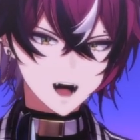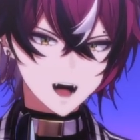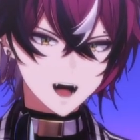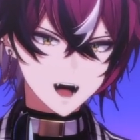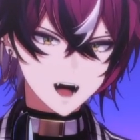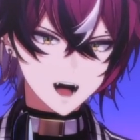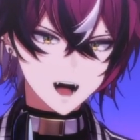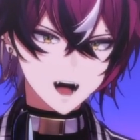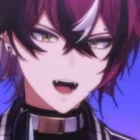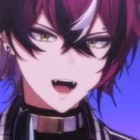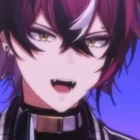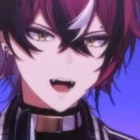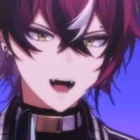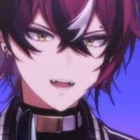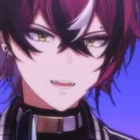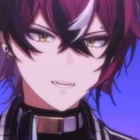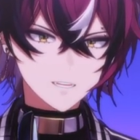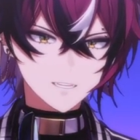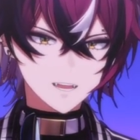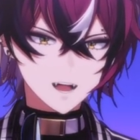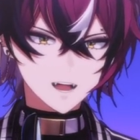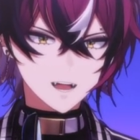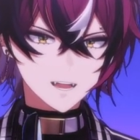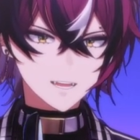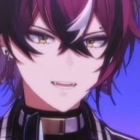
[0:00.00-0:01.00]
That was amazing.
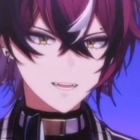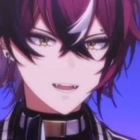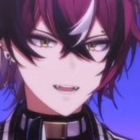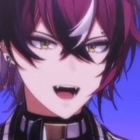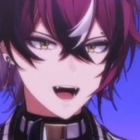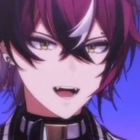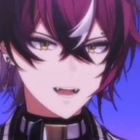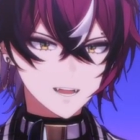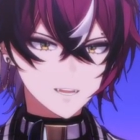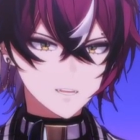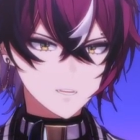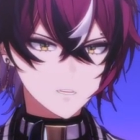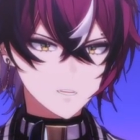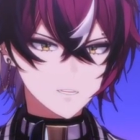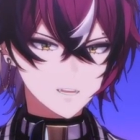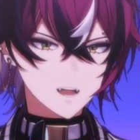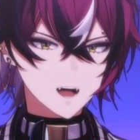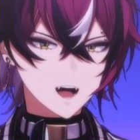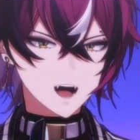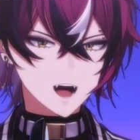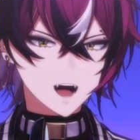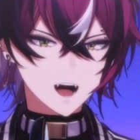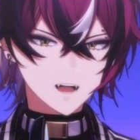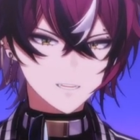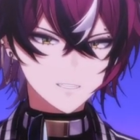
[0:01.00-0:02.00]
Dia has stolen my heart. I'm
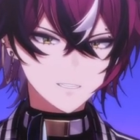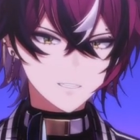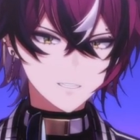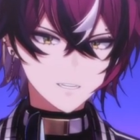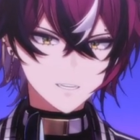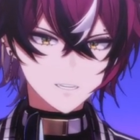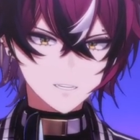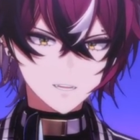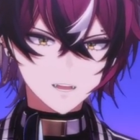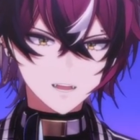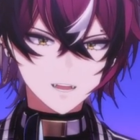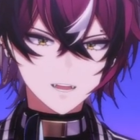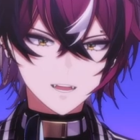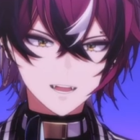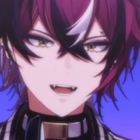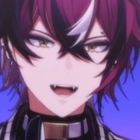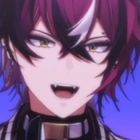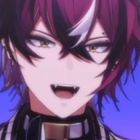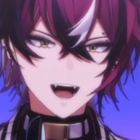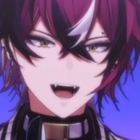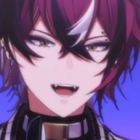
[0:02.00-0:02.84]
so weak right now.